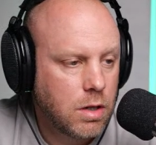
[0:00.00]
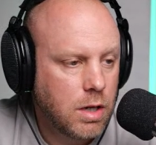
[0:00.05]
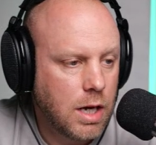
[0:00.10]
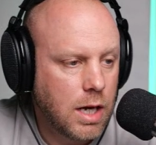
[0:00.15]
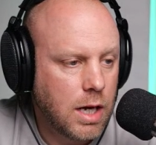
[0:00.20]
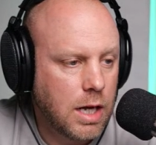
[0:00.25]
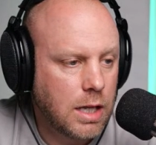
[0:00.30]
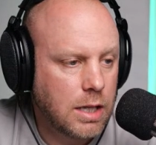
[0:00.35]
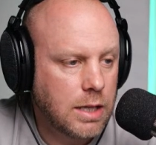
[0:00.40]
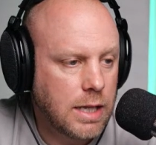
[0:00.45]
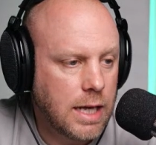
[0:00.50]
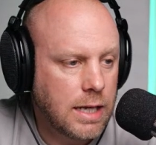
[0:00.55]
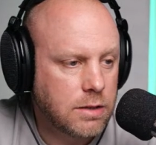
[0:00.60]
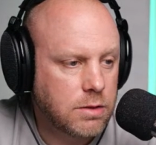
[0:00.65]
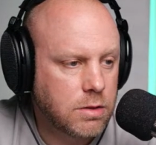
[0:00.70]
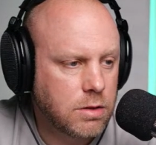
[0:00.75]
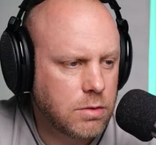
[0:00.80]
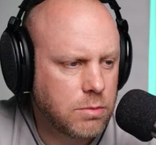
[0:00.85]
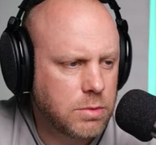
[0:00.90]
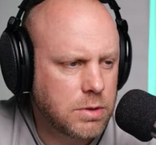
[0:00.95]
Last
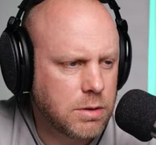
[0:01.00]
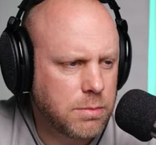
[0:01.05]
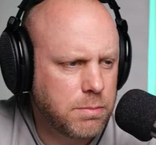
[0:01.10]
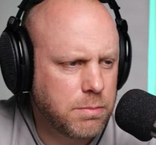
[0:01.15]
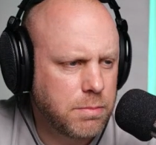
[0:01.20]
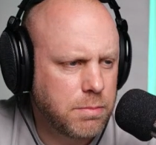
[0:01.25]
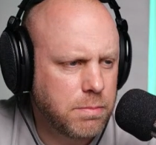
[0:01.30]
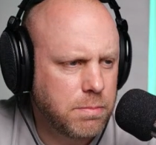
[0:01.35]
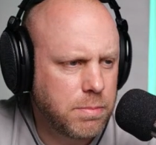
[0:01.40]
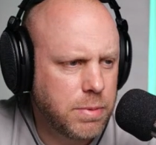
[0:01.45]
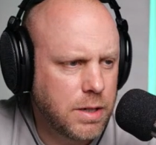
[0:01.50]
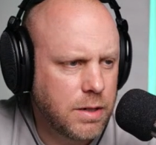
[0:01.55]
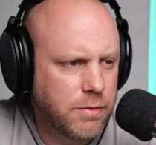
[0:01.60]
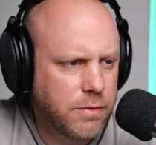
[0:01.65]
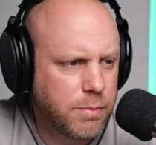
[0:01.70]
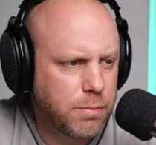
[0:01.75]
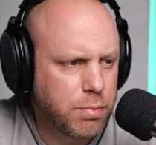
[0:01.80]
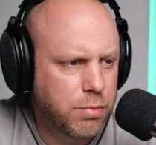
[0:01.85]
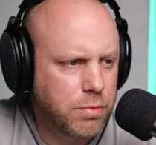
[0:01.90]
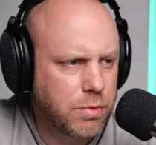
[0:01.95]
turn was a bit of a
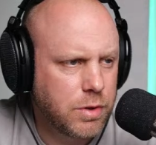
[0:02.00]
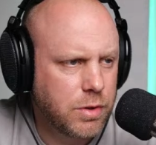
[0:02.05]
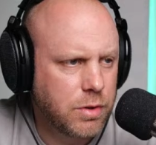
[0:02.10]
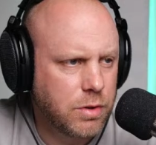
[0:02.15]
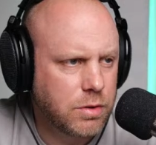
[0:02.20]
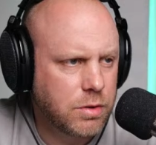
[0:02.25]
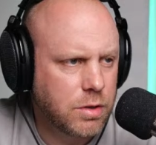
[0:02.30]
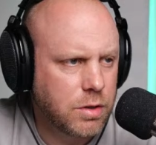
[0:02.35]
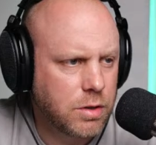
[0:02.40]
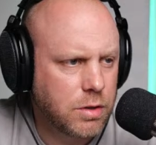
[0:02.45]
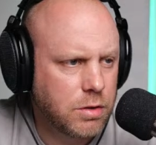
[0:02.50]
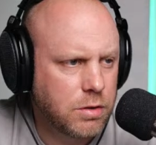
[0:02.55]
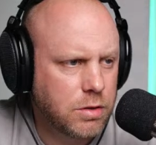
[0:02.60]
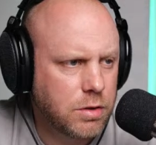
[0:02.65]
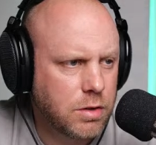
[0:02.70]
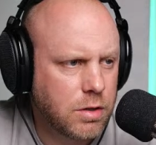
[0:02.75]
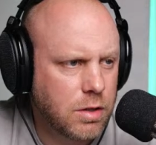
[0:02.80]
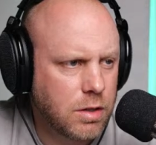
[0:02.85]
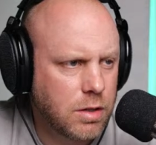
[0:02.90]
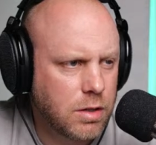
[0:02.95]
brutal turn
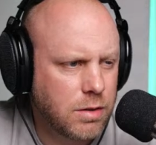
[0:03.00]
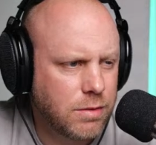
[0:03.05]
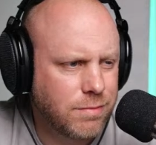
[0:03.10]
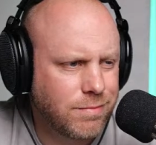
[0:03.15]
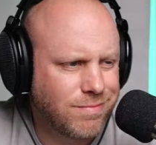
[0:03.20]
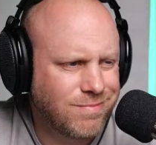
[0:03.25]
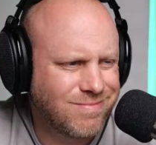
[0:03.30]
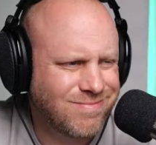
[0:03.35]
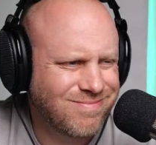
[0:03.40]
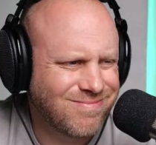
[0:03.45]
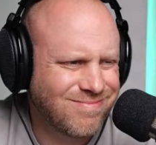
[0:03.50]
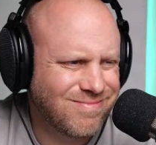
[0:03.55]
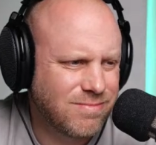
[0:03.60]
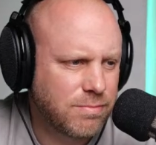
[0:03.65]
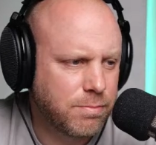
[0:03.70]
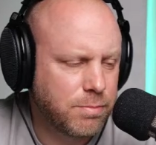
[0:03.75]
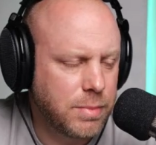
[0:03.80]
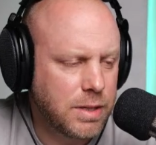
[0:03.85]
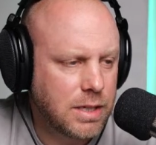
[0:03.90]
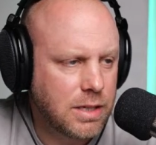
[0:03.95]

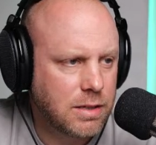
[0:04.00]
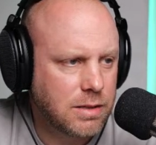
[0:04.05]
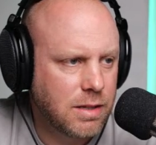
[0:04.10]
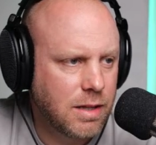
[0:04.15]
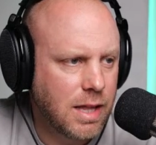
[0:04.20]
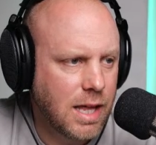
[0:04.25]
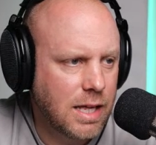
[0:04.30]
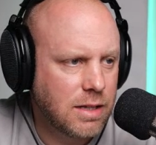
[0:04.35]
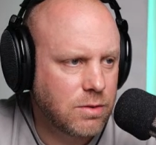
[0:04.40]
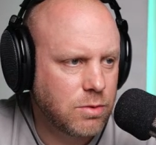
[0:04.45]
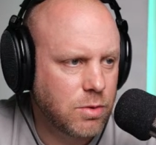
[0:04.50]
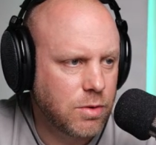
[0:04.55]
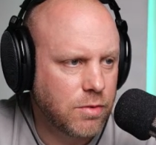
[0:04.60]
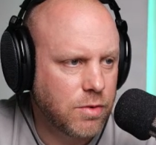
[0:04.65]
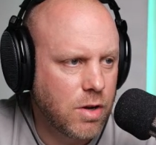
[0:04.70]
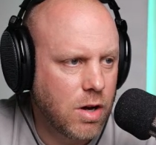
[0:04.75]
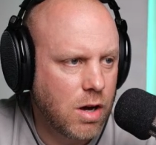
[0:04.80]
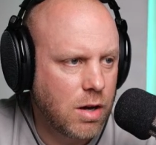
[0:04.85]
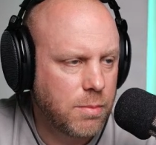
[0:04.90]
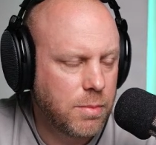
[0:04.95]
because of that sort of
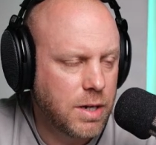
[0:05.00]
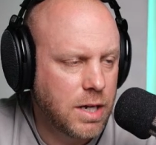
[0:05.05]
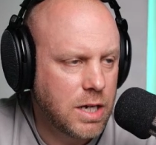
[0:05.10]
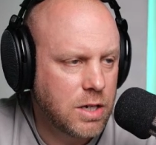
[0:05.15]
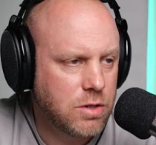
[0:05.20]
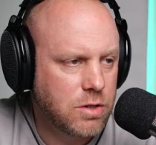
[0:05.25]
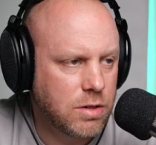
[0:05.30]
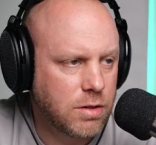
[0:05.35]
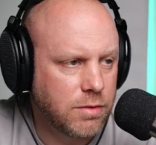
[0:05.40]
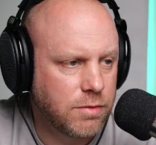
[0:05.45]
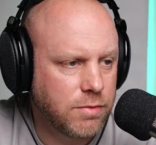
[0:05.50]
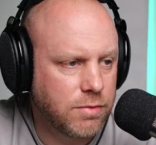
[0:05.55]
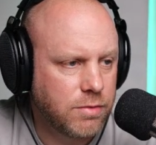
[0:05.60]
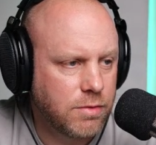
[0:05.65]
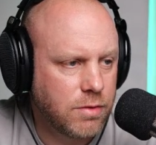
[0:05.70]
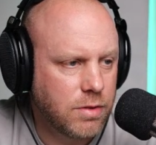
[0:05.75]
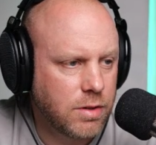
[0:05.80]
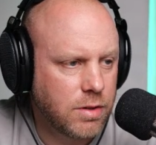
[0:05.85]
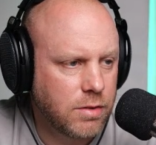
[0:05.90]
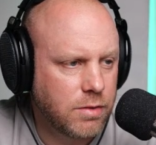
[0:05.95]
combination of
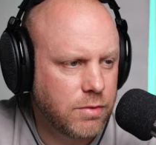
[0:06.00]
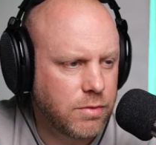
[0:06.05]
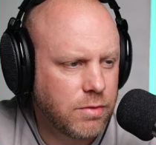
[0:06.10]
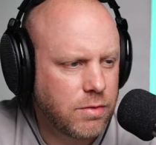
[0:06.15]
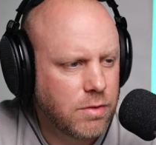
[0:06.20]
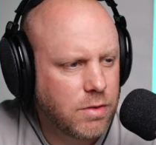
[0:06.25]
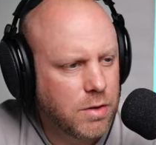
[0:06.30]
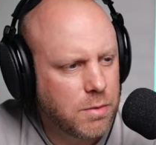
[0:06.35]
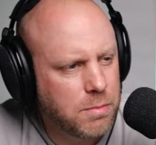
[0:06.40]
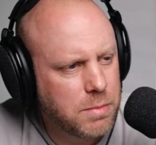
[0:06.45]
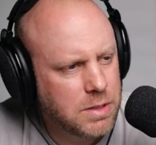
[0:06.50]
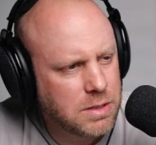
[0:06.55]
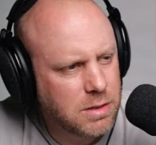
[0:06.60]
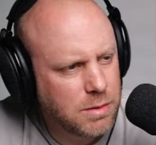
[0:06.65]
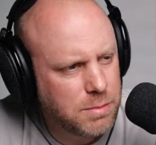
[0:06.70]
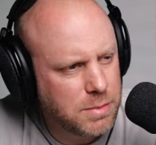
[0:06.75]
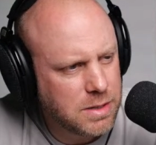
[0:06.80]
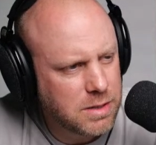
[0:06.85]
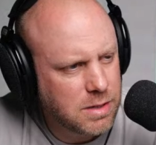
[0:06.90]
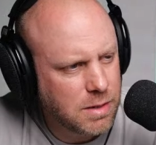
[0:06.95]
there must
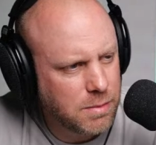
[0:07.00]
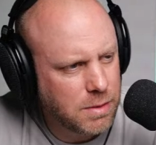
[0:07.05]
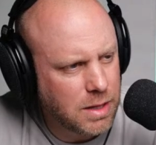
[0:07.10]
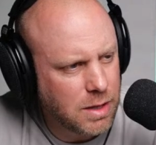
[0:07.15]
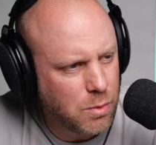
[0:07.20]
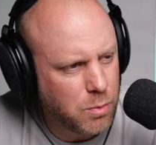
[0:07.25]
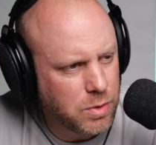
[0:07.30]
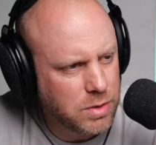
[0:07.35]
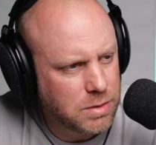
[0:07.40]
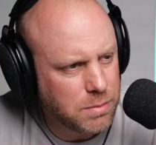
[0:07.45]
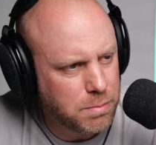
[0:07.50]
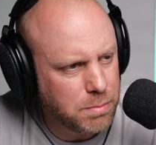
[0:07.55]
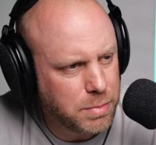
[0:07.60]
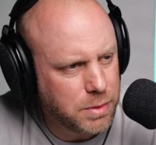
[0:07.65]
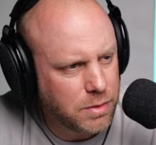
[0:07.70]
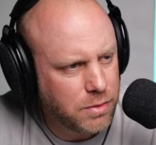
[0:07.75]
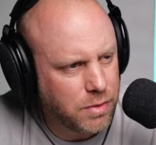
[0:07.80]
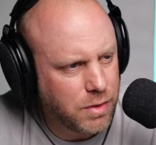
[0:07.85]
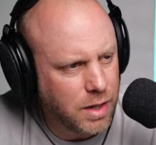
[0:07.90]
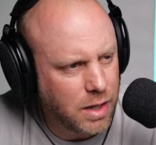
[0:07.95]
have been something that wasn't
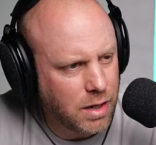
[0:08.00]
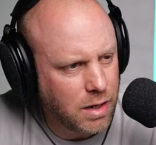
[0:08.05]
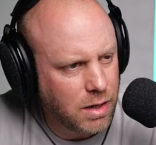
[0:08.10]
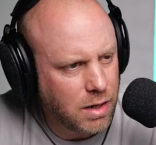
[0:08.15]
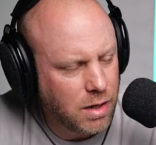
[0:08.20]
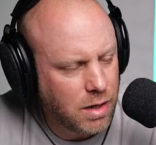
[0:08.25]
built then.